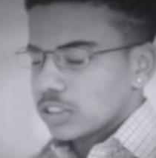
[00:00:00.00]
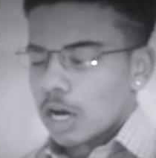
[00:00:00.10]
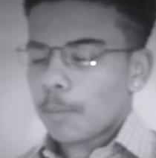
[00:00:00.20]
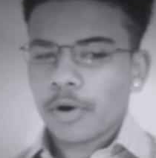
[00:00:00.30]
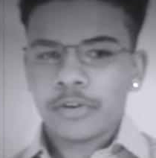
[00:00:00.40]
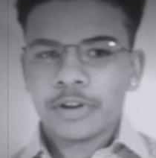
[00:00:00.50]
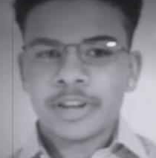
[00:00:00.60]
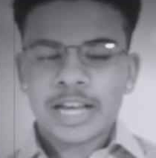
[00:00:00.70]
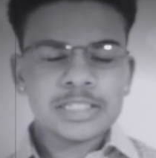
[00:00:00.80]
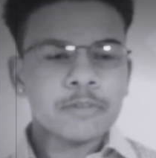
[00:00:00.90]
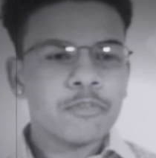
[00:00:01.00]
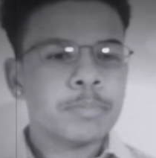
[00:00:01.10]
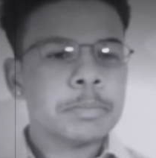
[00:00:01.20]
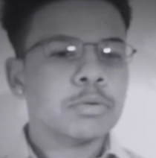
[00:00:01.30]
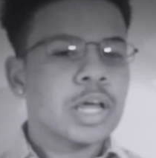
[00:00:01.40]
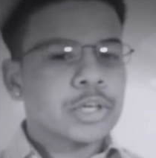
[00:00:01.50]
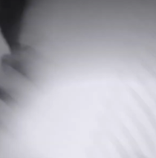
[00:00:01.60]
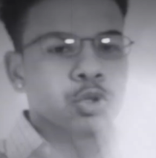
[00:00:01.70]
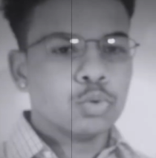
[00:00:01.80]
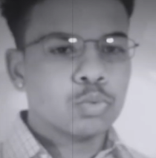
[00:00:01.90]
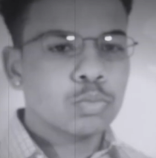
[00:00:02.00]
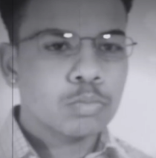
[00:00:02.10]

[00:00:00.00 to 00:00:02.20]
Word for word: gum under the desk from people like you.